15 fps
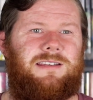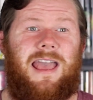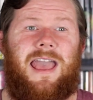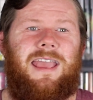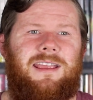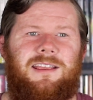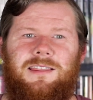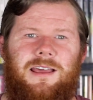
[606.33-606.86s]

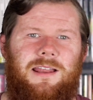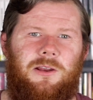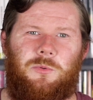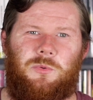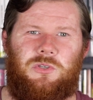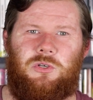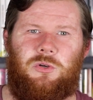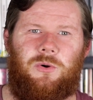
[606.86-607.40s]
day that it
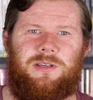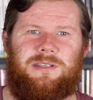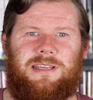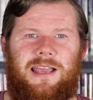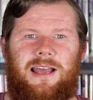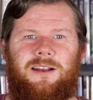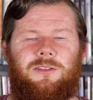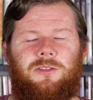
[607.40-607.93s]
was
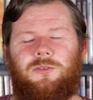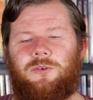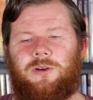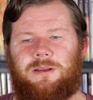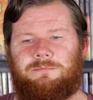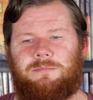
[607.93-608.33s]
noisy out of three